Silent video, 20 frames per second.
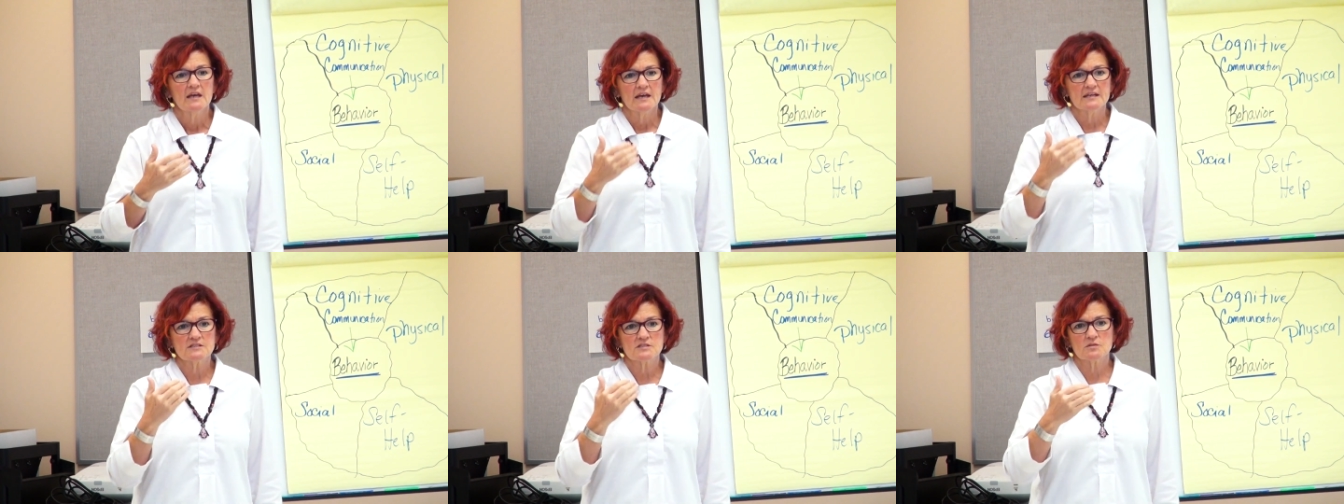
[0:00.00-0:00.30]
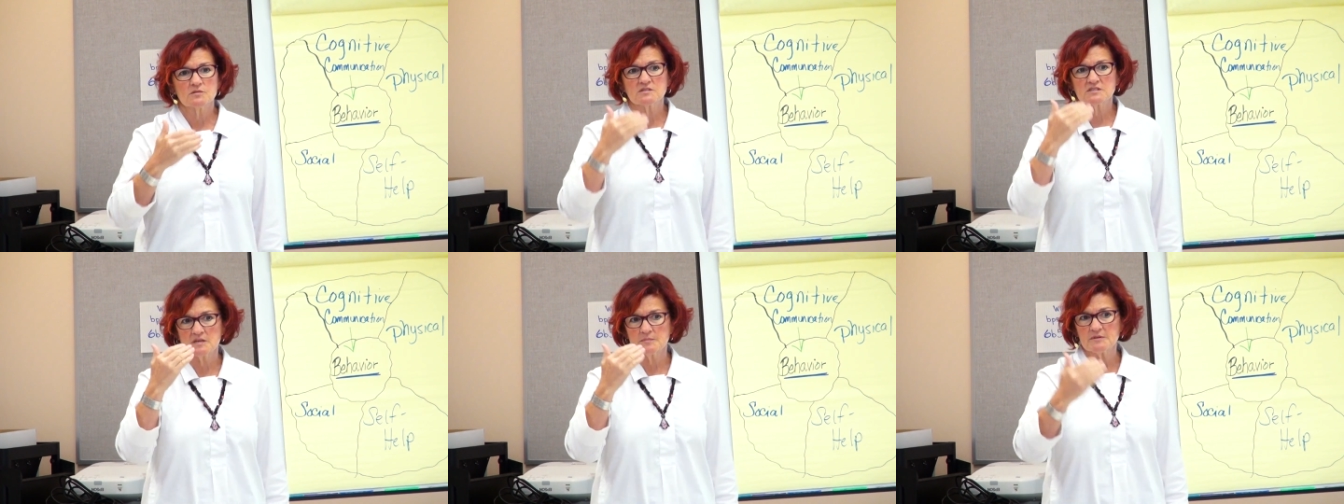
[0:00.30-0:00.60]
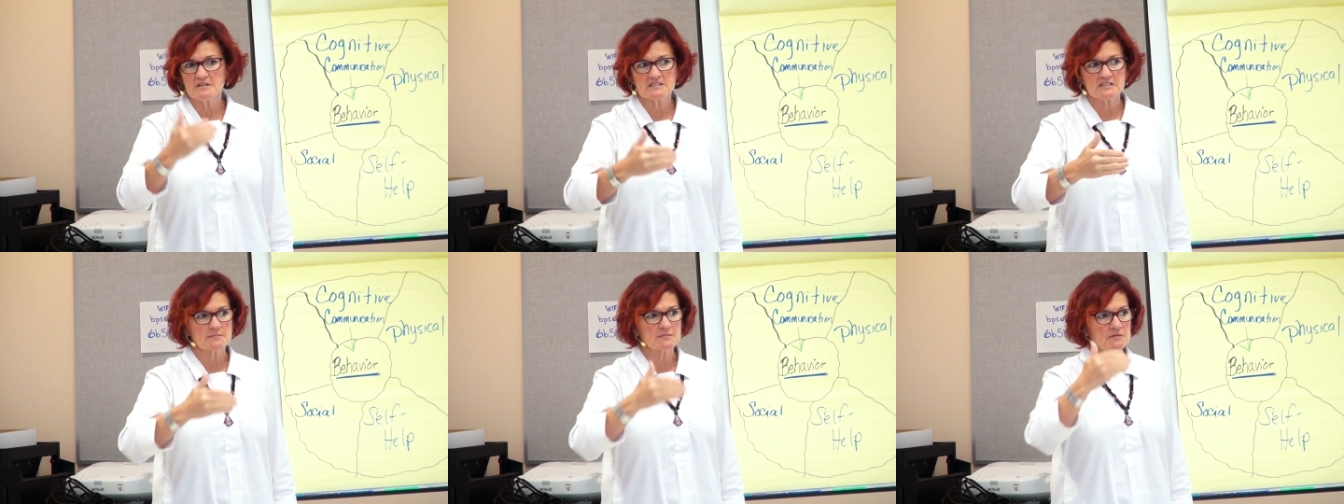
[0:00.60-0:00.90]
And so
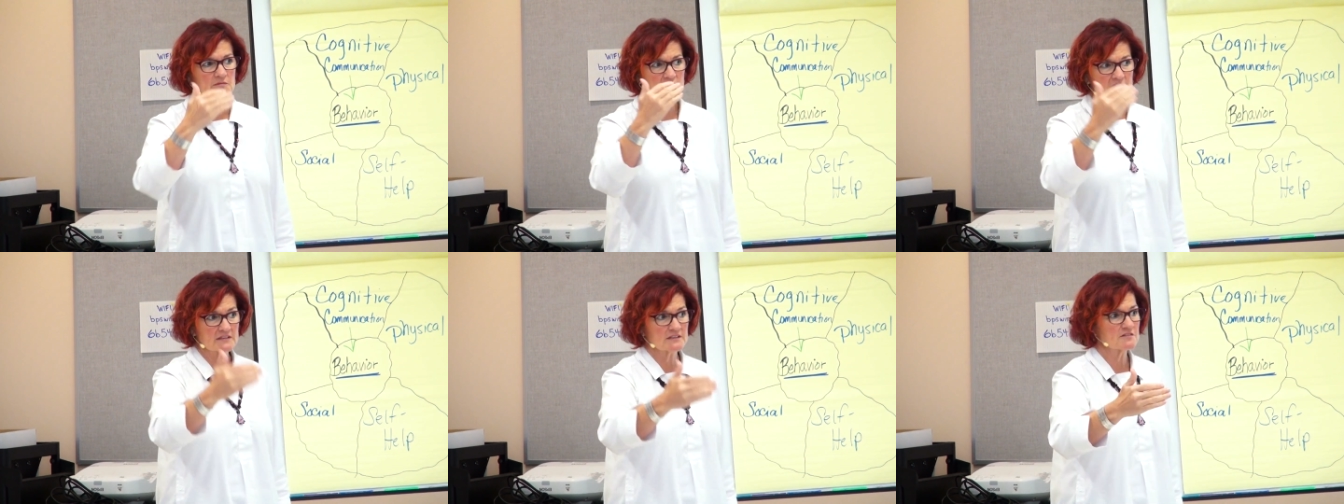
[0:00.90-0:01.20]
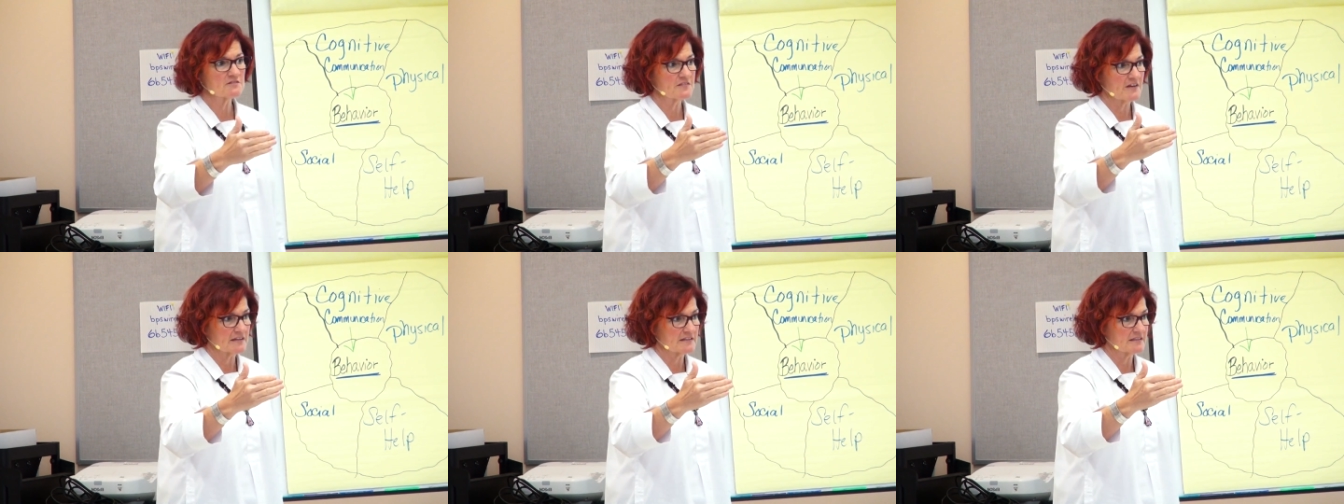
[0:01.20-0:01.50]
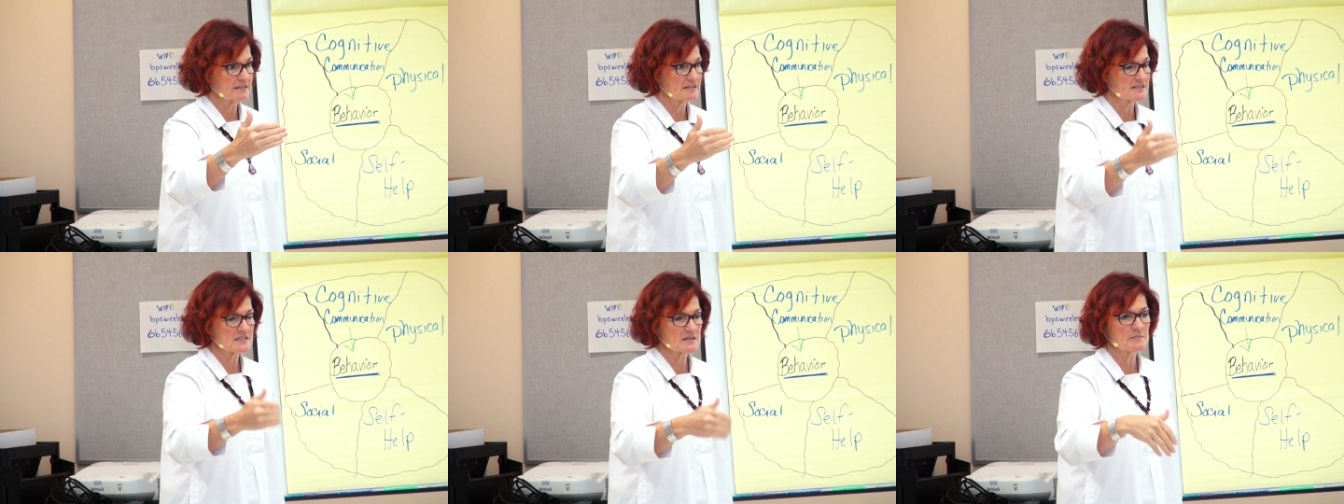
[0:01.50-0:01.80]
somebody's going to be really
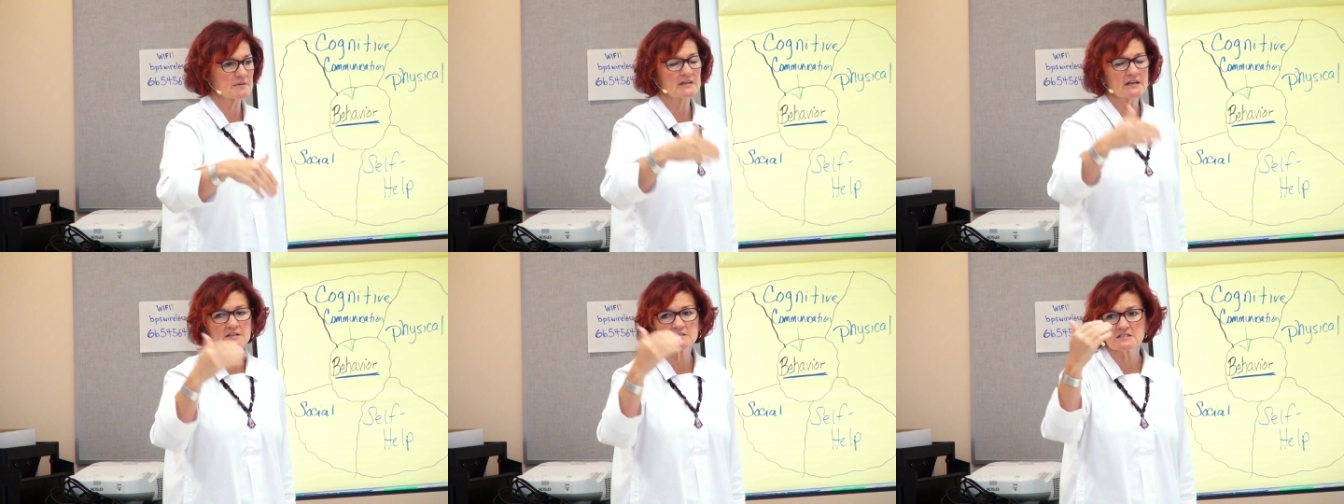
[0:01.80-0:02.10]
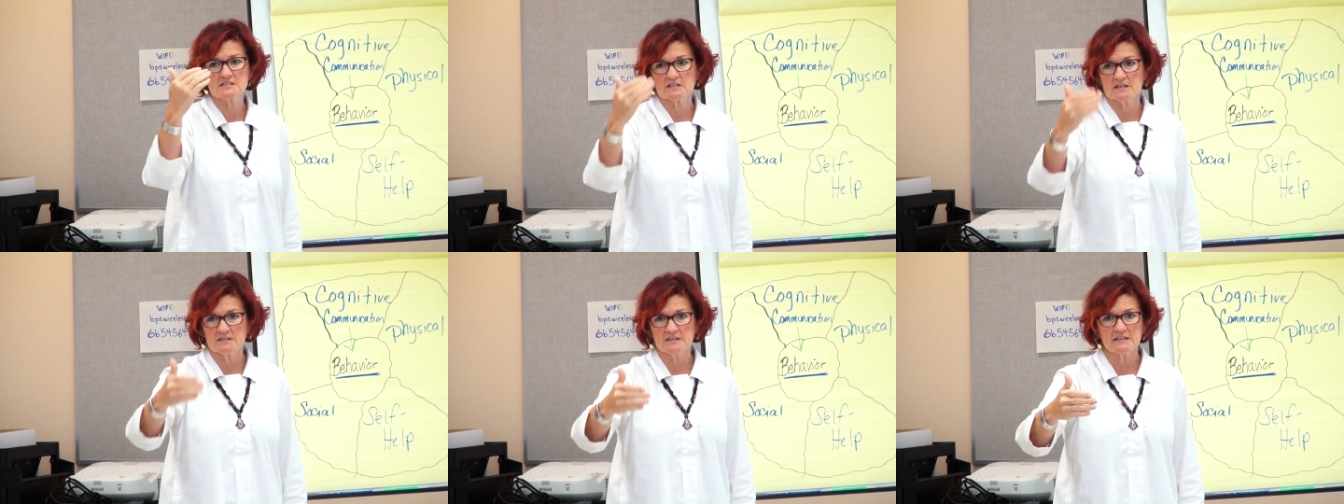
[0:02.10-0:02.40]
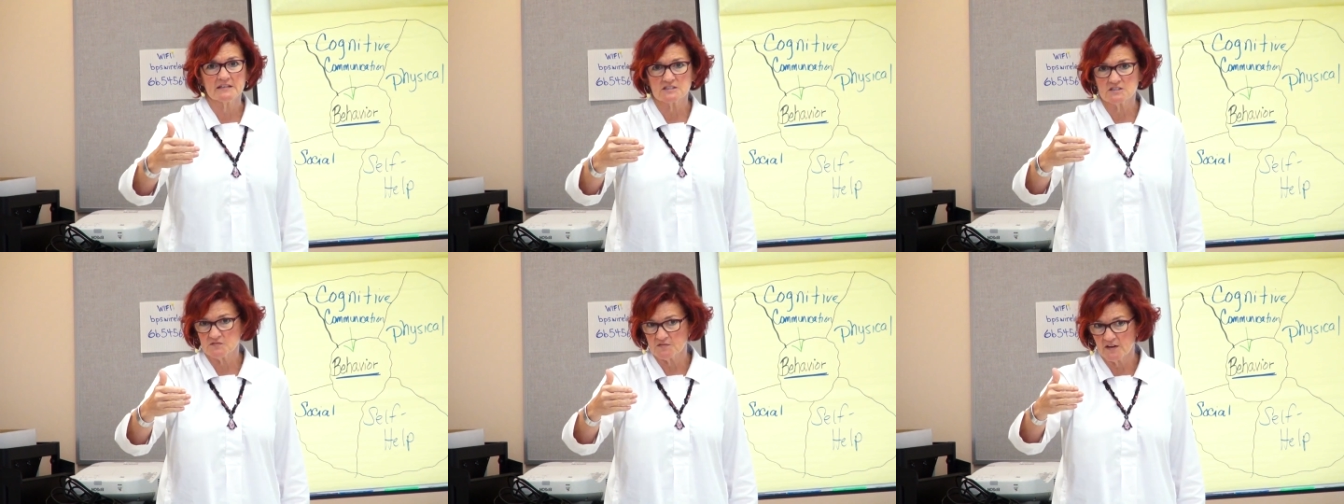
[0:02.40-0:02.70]
offended. Somebody else is going to
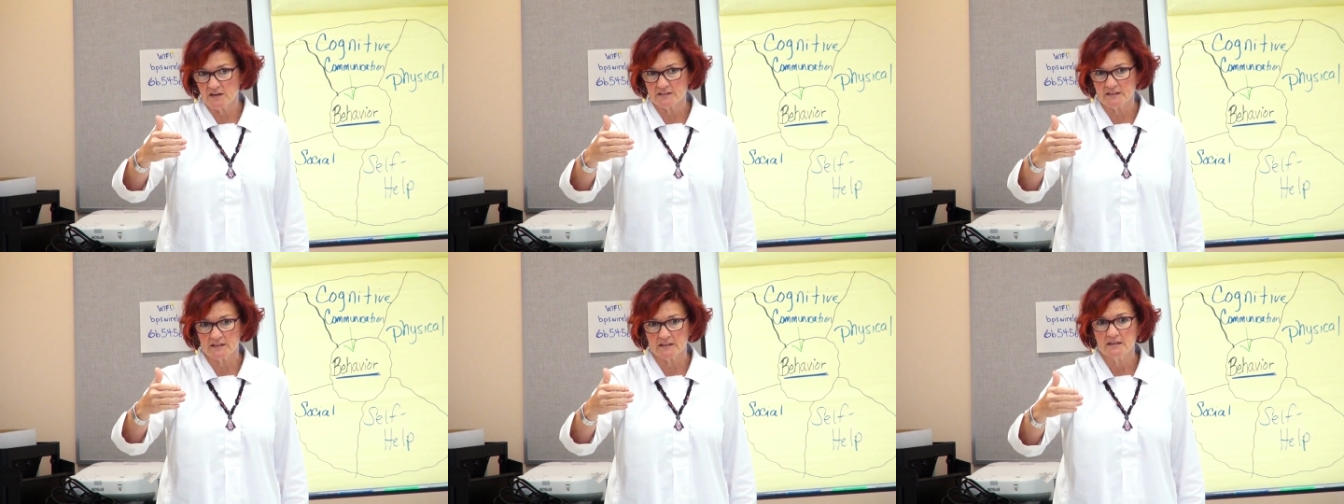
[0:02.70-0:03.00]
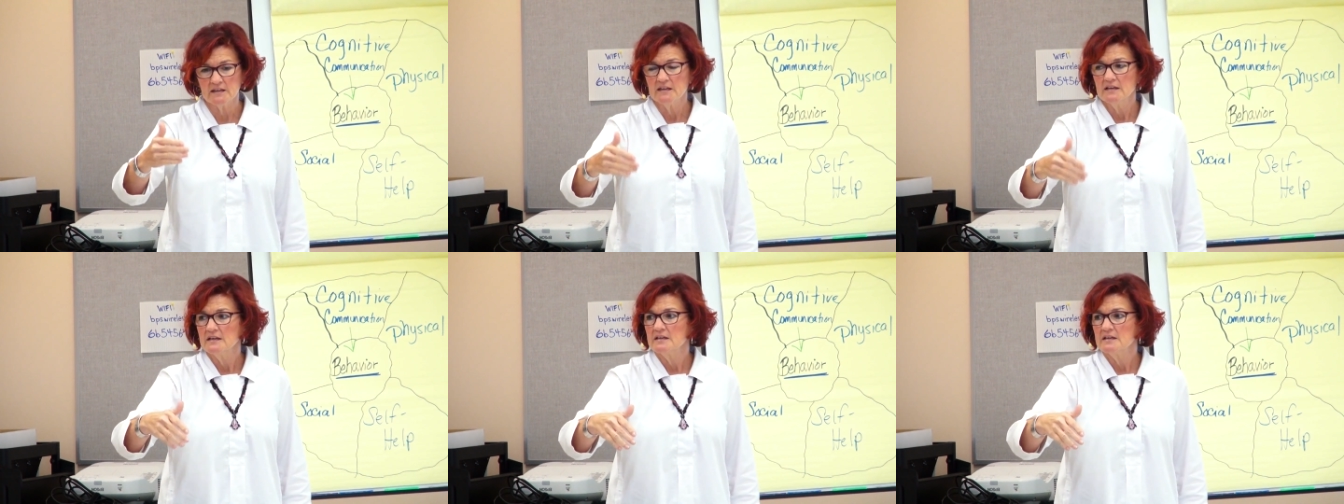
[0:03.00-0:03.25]
think it's funny.